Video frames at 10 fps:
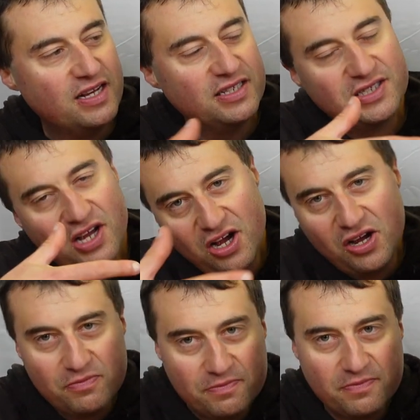
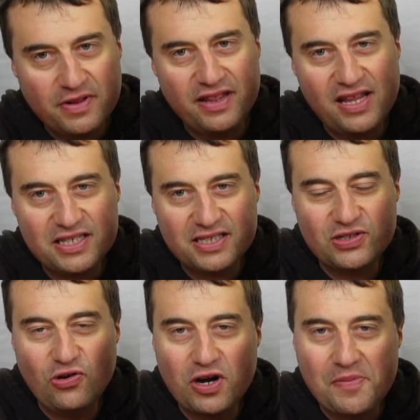So let's
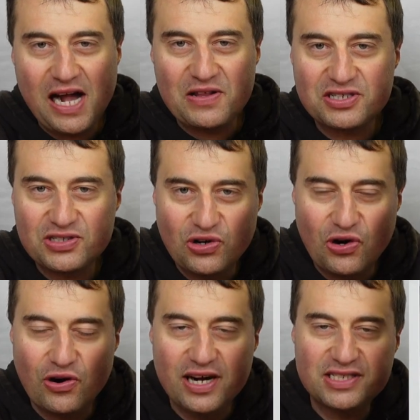talk about the story.